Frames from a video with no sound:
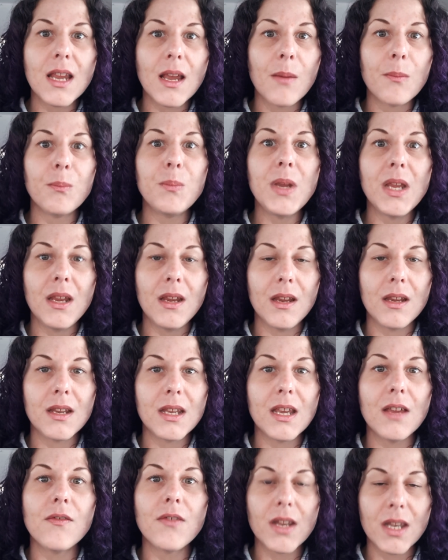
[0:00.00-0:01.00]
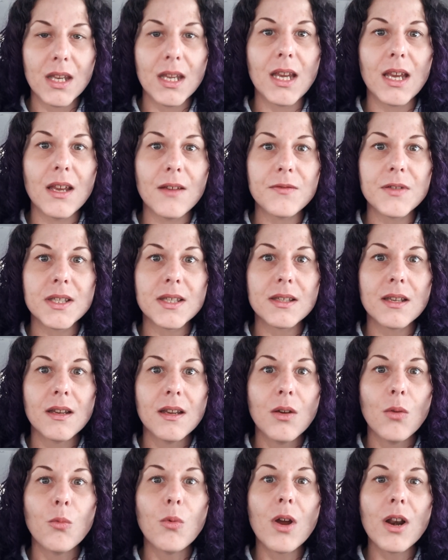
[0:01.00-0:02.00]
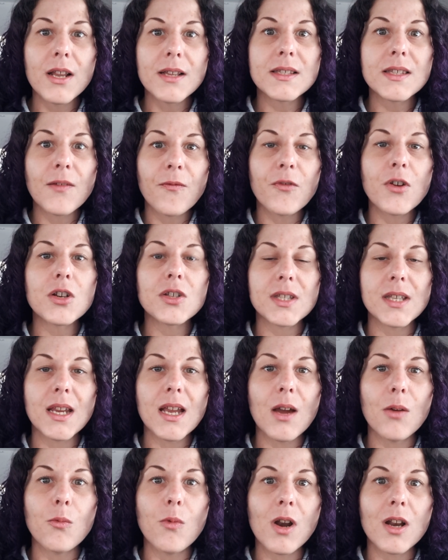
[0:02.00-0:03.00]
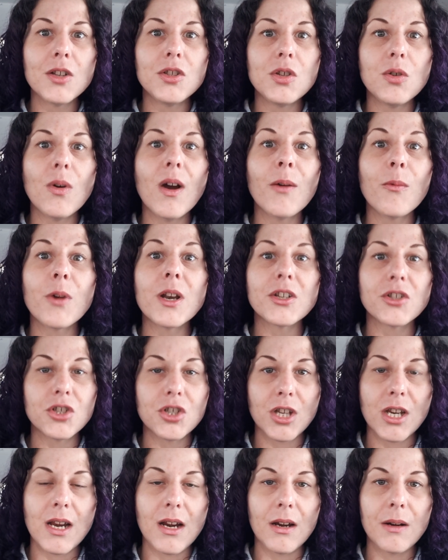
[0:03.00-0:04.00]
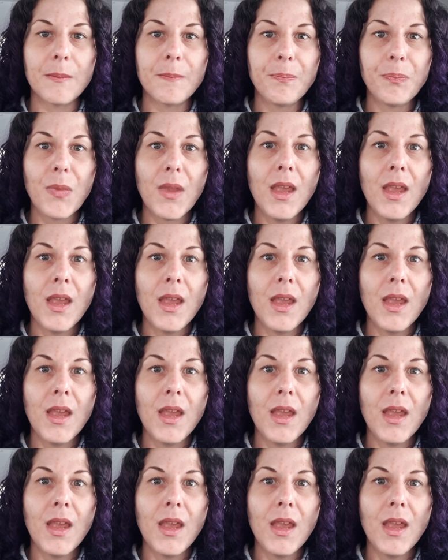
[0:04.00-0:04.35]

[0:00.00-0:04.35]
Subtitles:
am being given gifts, what is the first thing I want to do? I want to share.